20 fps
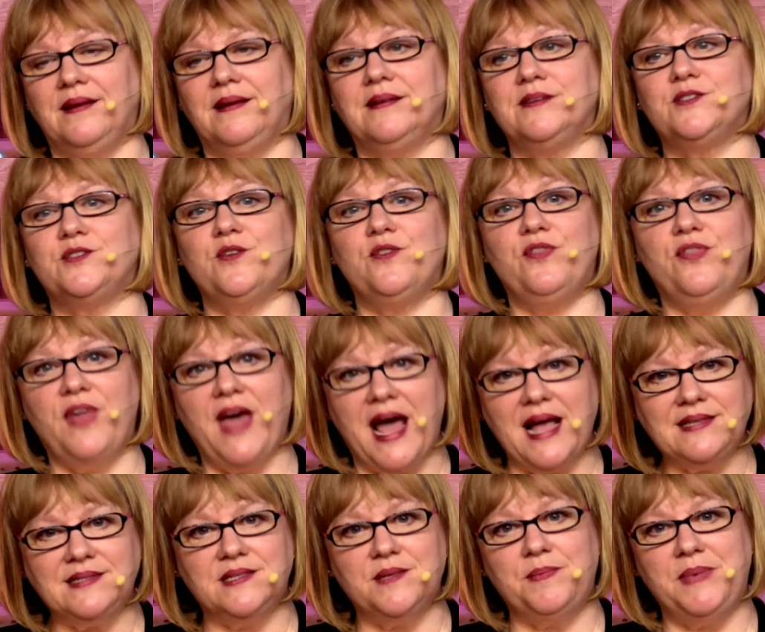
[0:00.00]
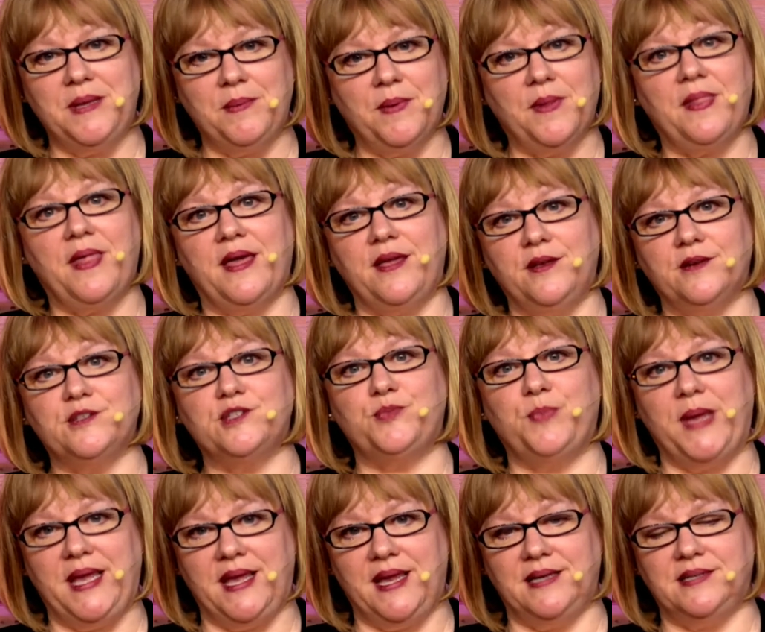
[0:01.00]
So that's the people that you're
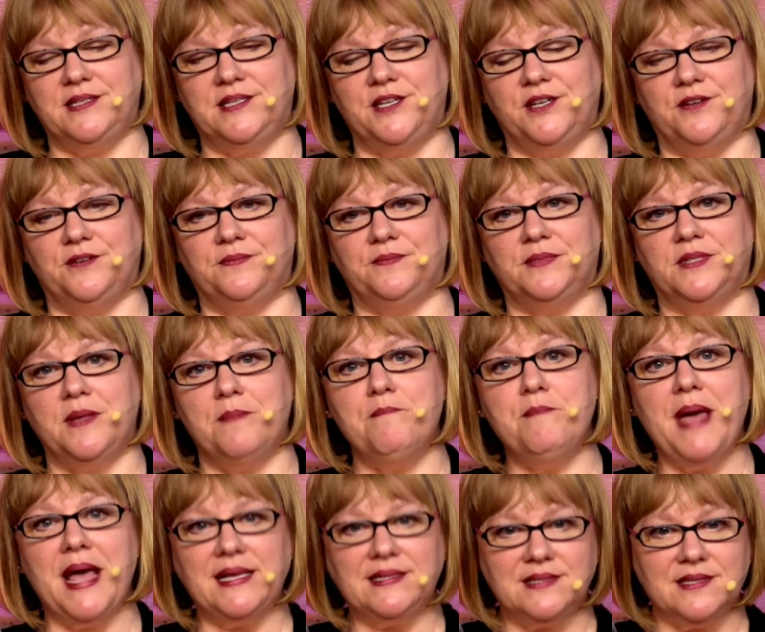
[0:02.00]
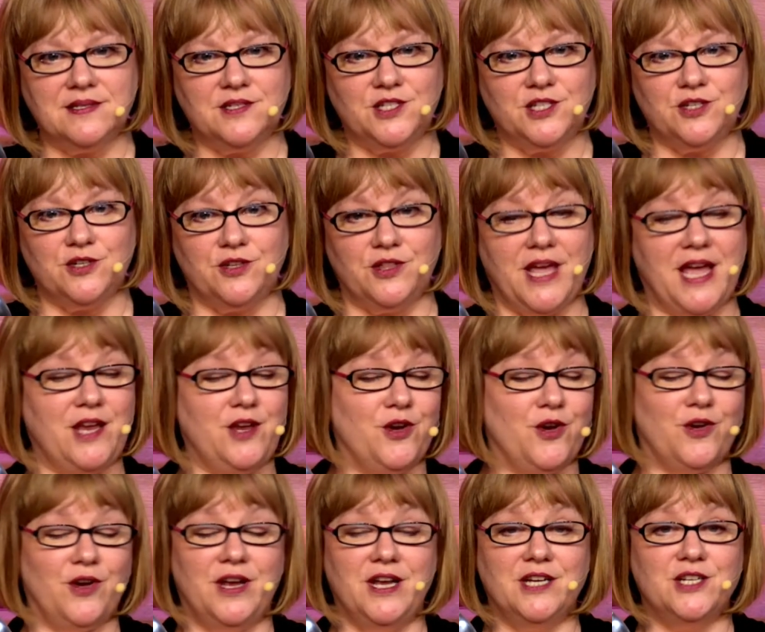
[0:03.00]
speaking to, the message that
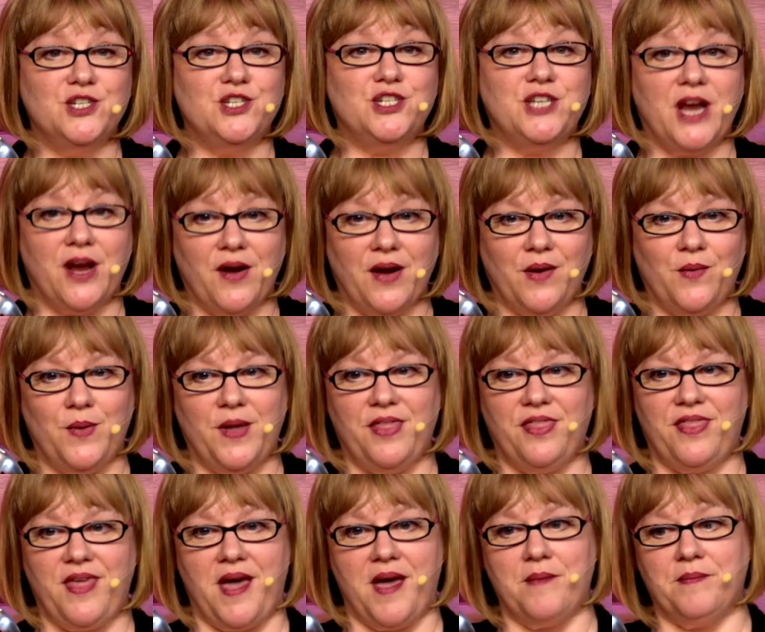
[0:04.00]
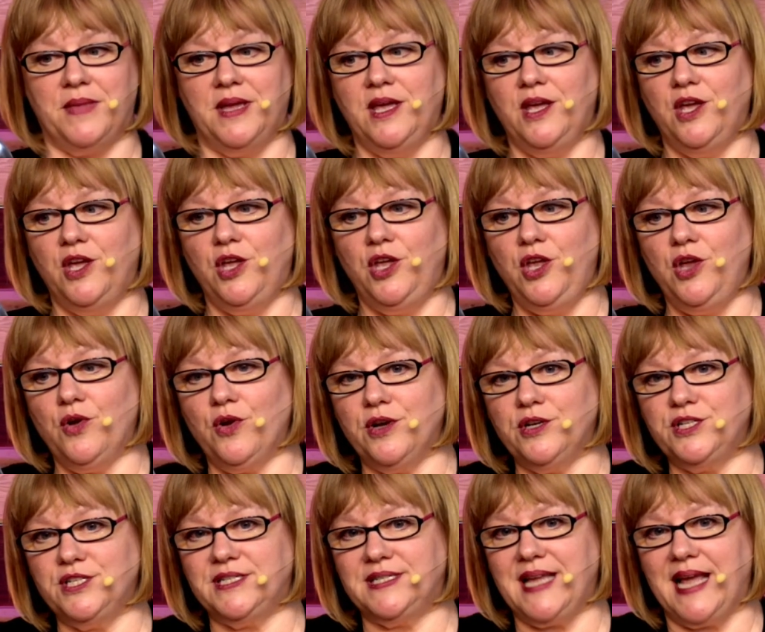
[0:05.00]
you're sharing with them. You're
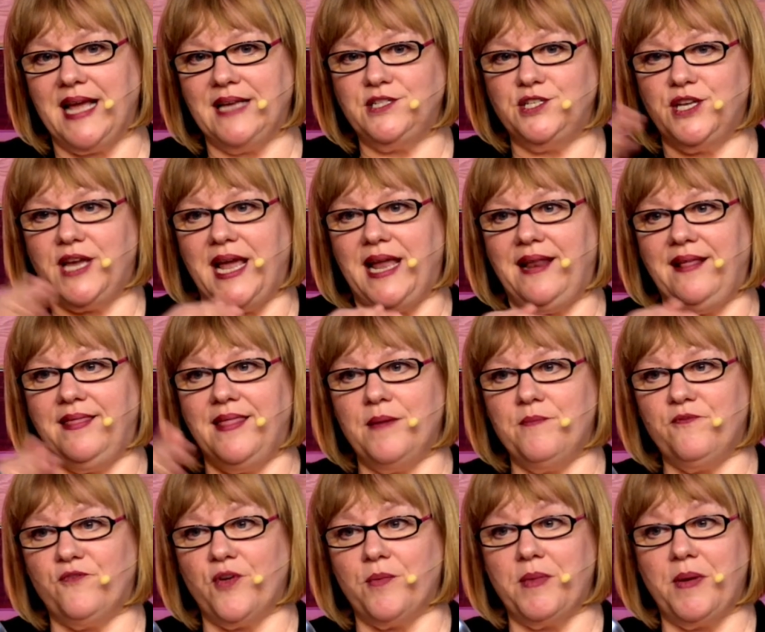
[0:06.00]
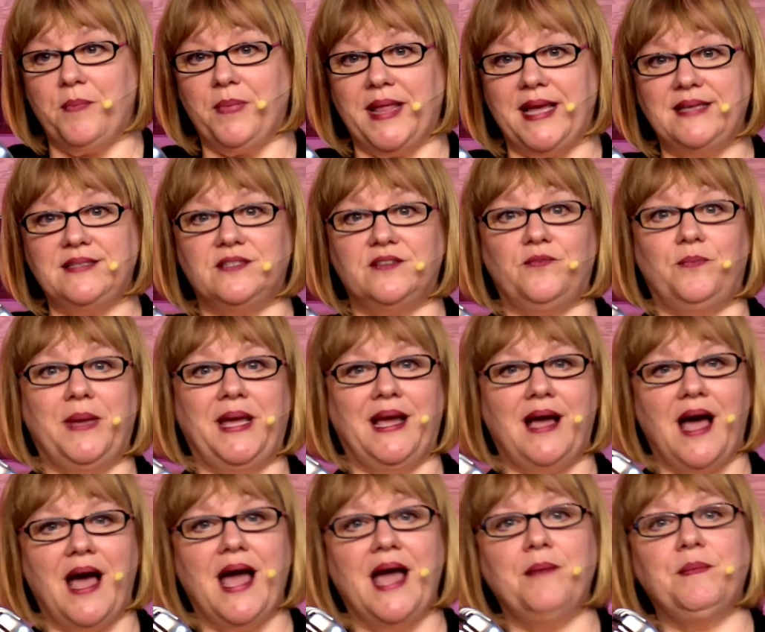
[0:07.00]
just educating them from a place of
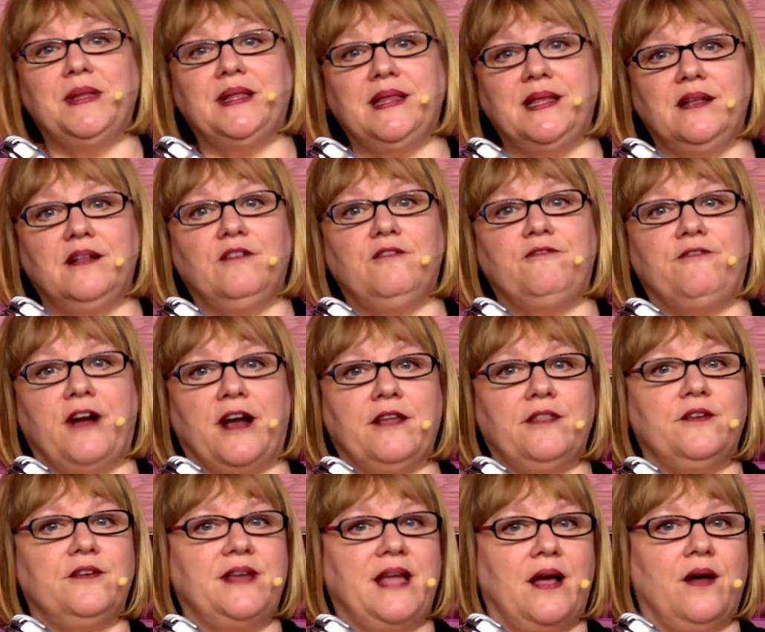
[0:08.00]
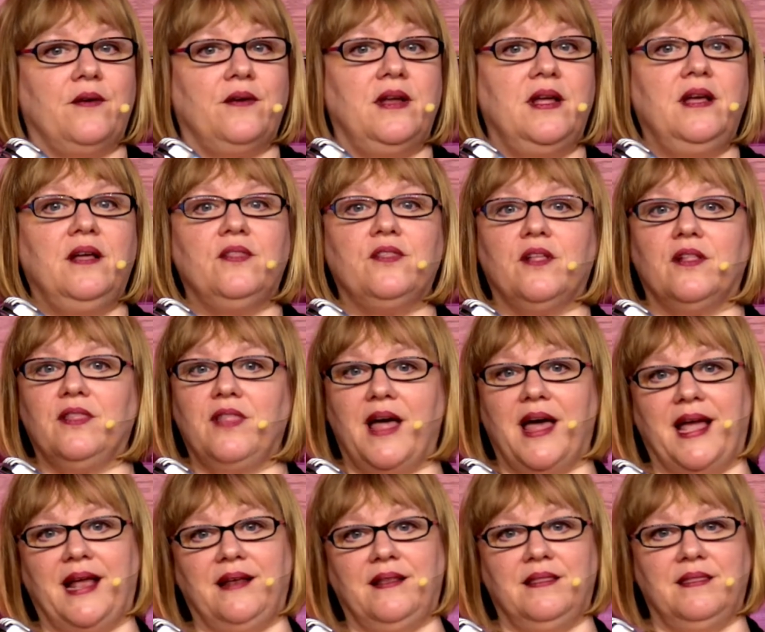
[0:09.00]
being, I'm a little farther down the
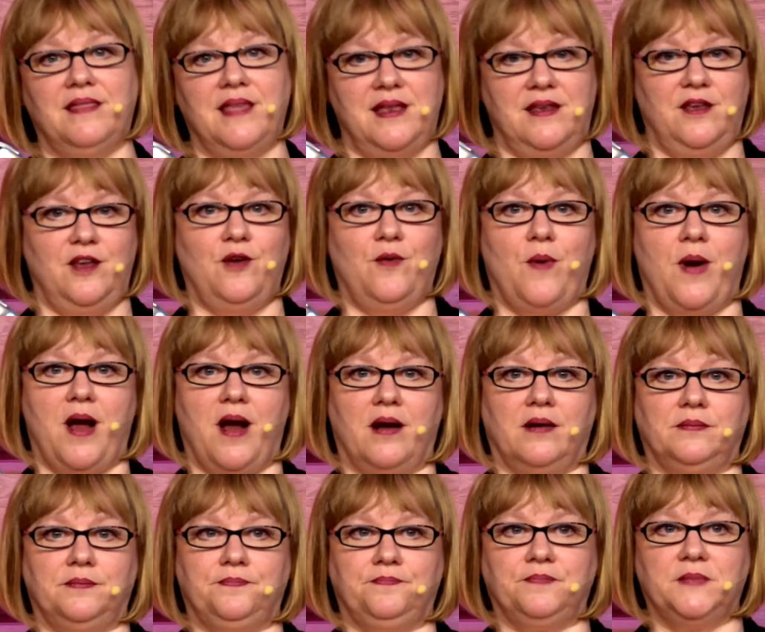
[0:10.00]
line than you are.